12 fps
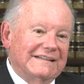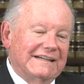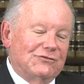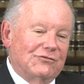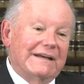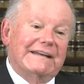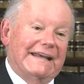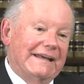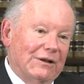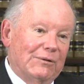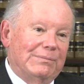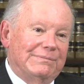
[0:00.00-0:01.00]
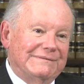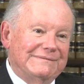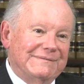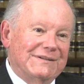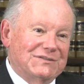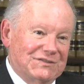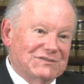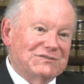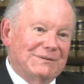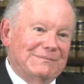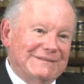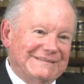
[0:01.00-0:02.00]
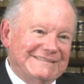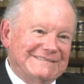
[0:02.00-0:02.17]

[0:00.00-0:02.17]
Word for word: I tried to help the system.